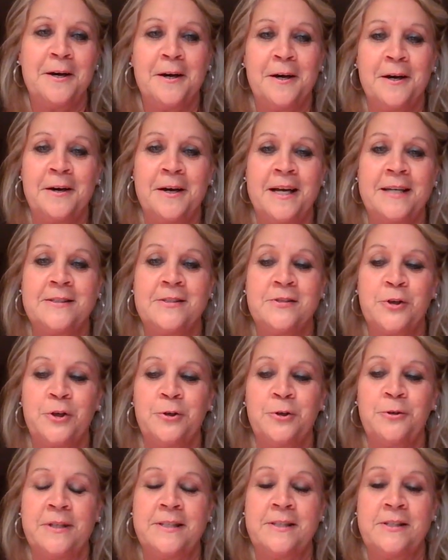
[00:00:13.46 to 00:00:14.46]
uh, at
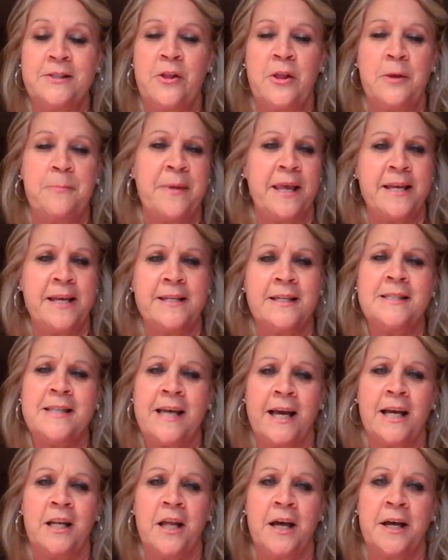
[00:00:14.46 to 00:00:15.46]
school. And so they begin to
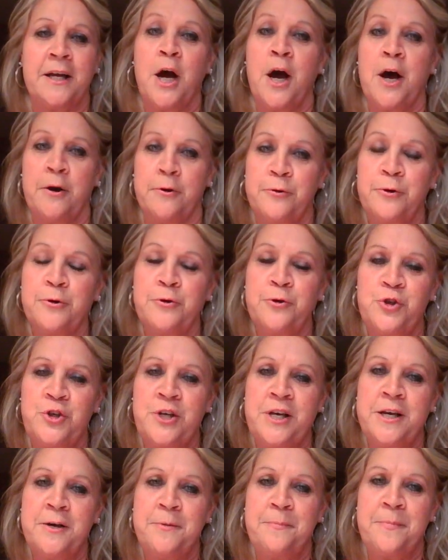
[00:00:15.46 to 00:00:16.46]
take a lot of
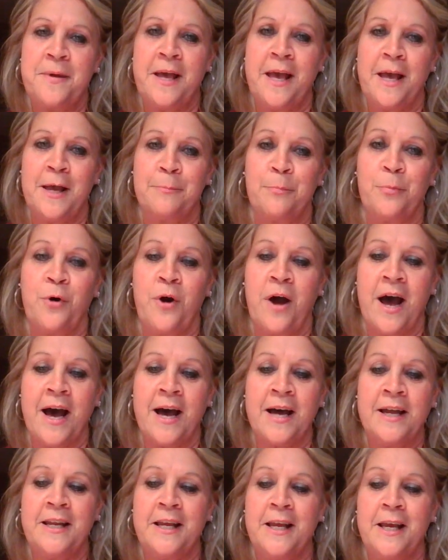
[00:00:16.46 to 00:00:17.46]
ownership and
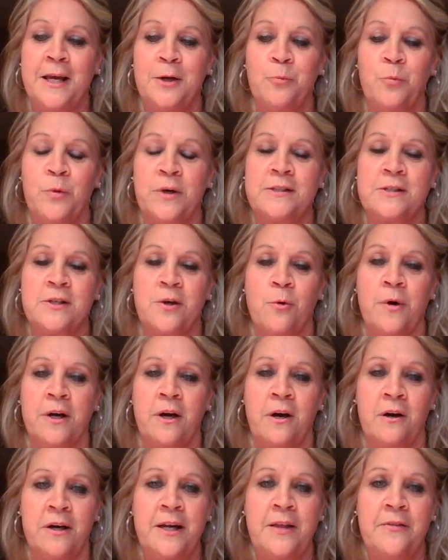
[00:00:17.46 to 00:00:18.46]
pride in what's
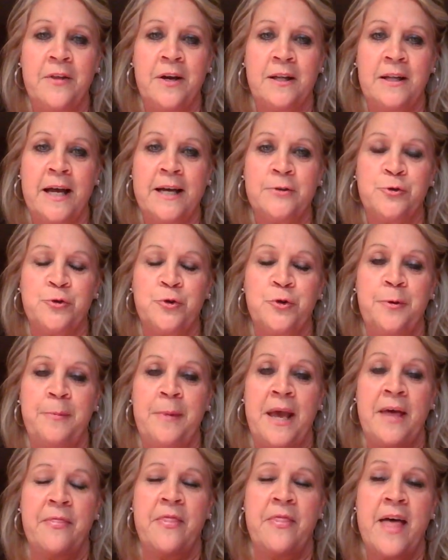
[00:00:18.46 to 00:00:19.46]
going on in the
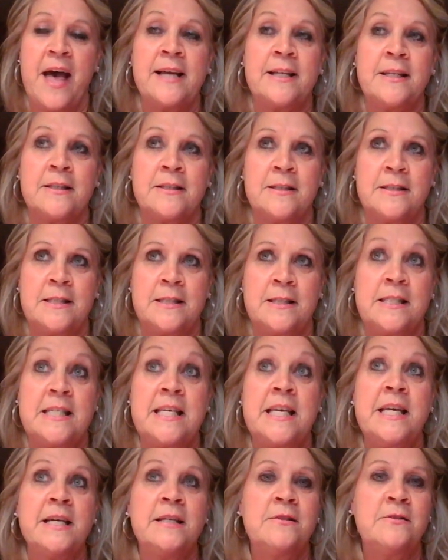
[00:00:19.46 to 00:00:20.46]
classroom. And that
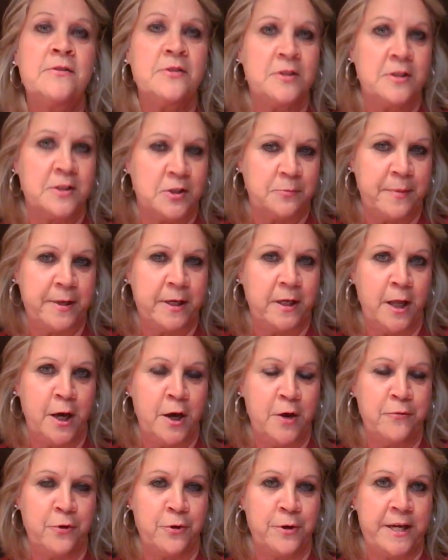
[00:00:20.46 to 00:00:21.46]
tends to spill
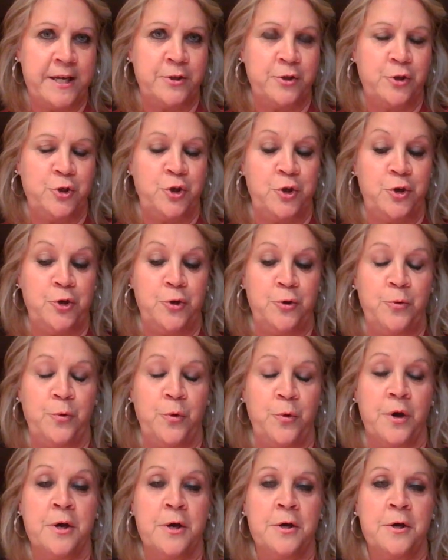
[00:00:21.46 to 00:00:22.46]
over
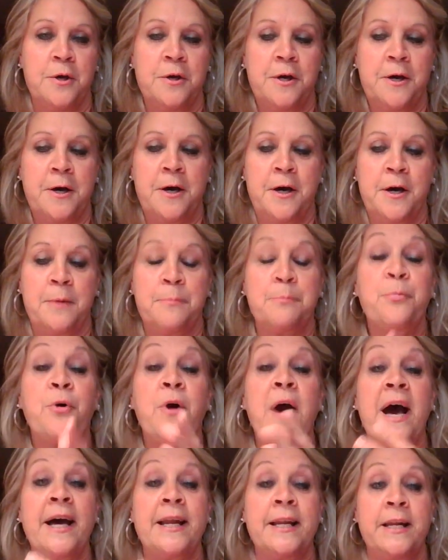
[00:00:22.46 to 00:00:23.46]
into uh,
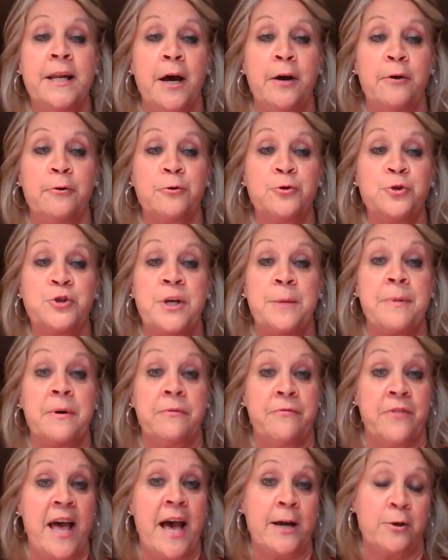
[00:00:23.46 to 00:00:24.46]
pride and ownership
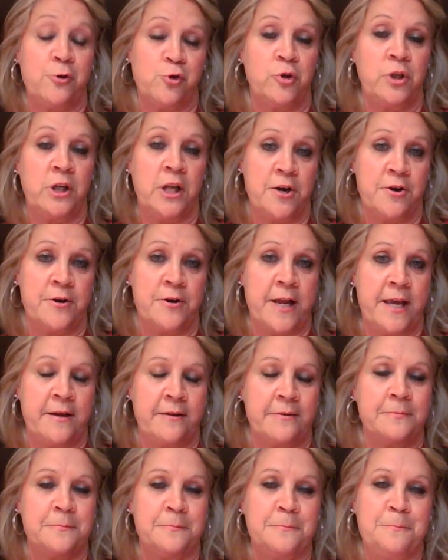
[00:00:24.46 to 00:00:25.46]
of the actual learning.